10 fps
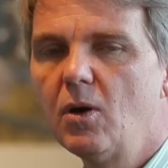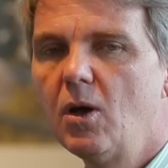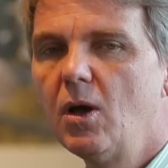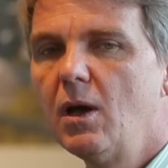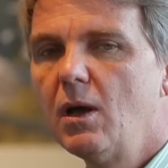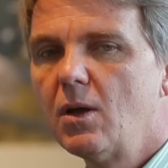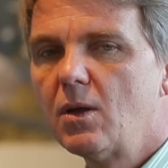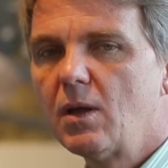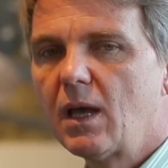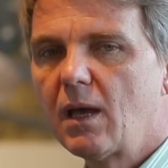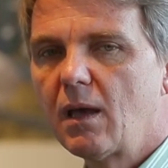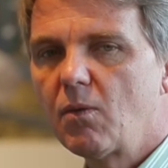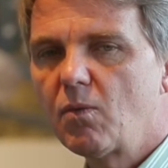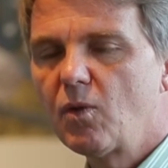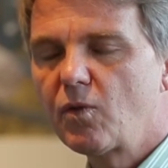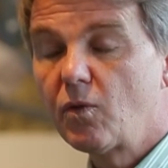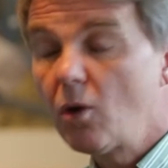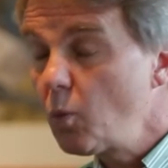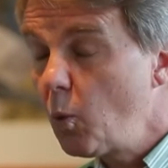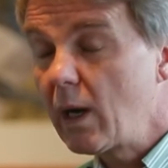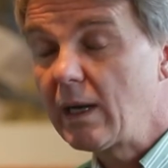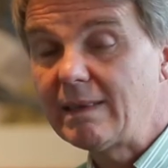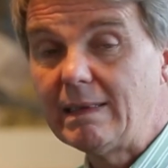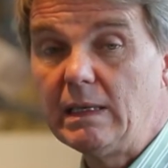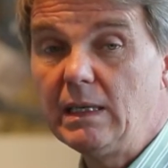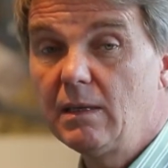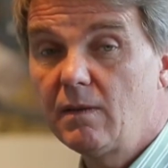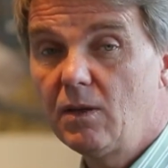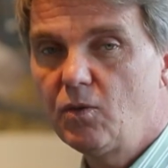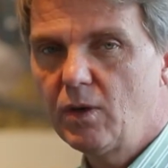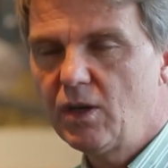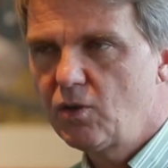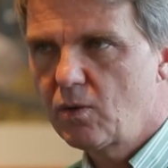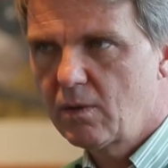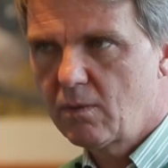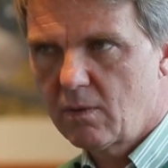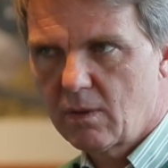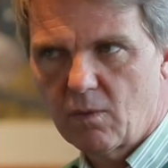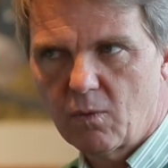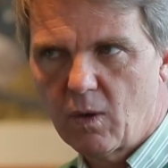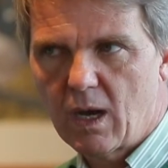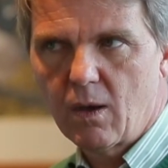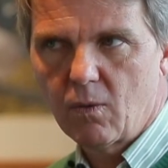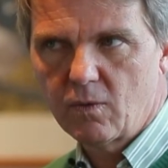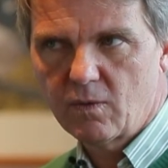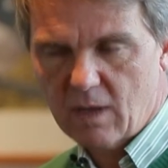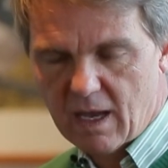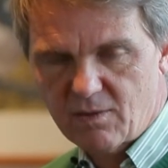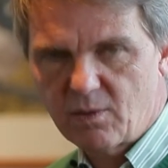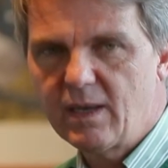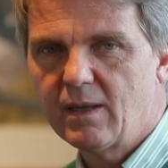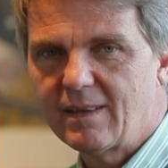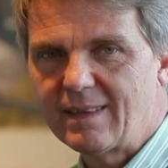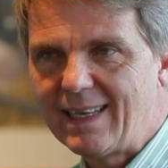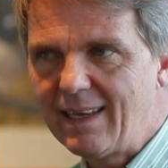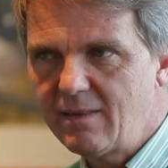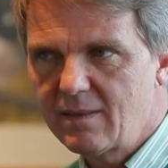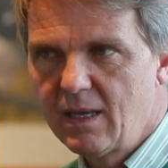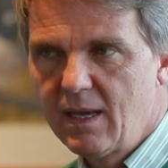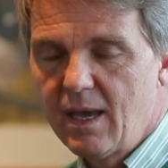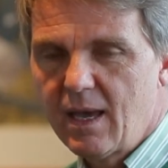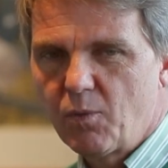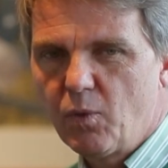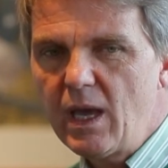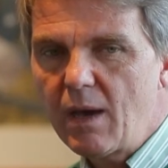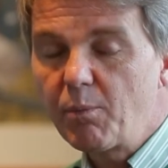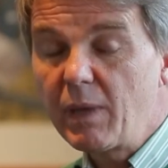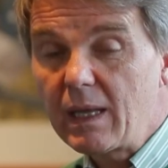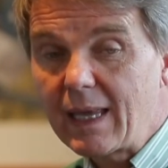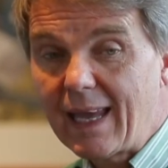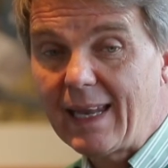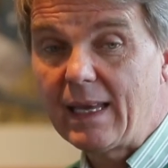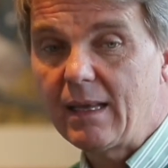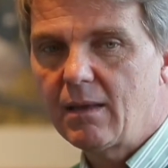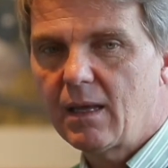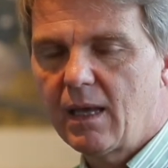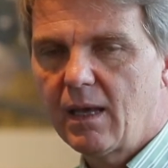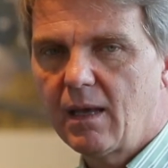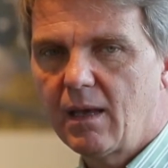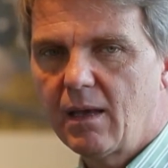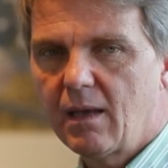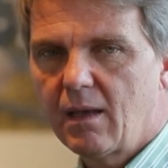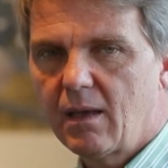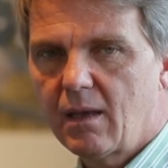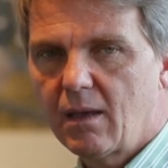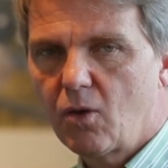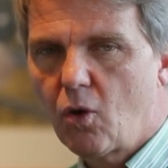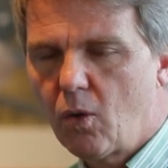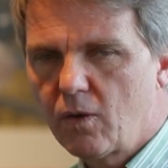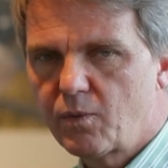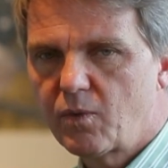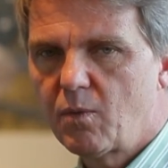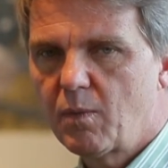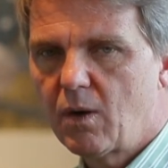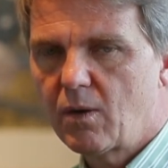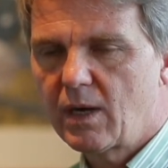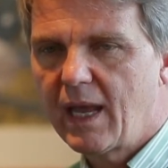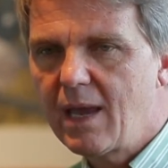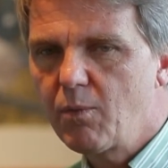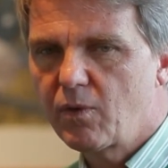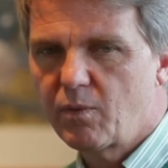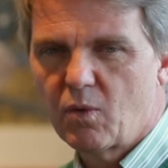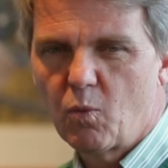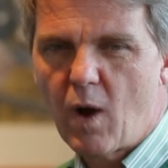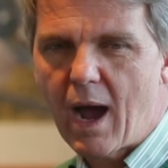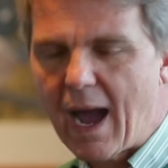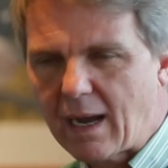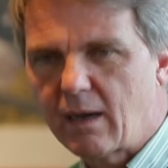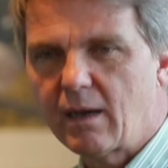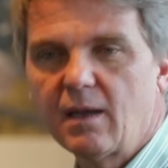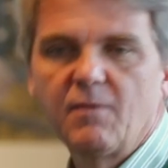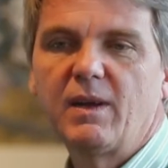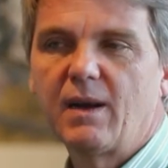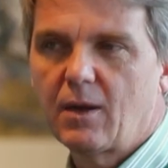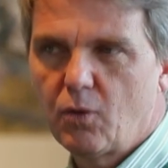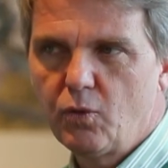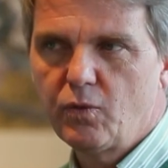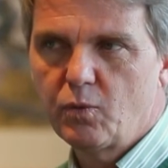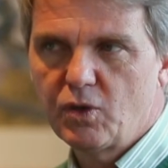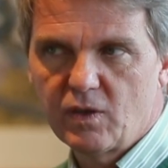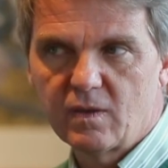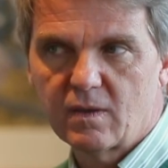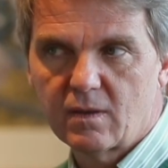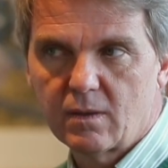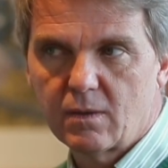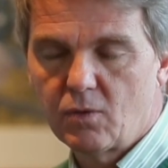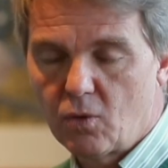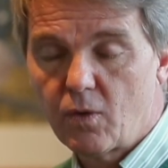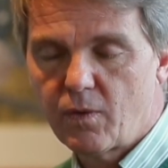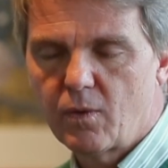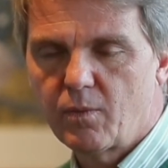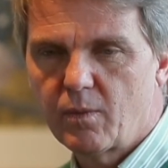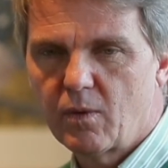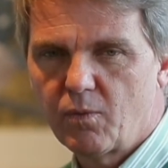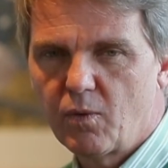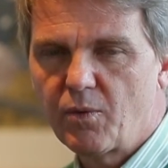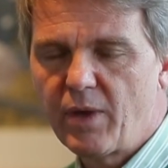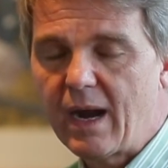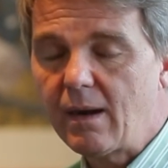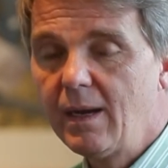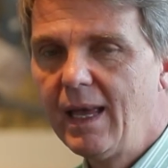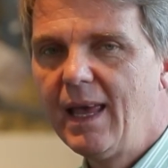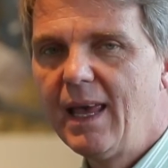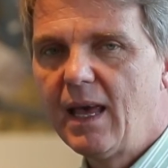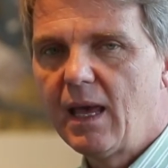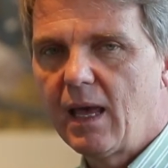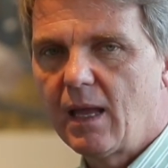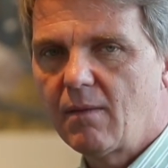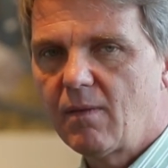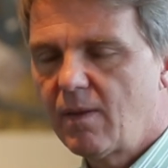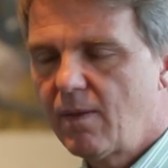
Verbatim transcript: uh, does not want to see the situation as, as real as it is. We have been getting uh, uh, calls from our neighbors from Oaxaca and Veracruz, which is north of, of where we are, and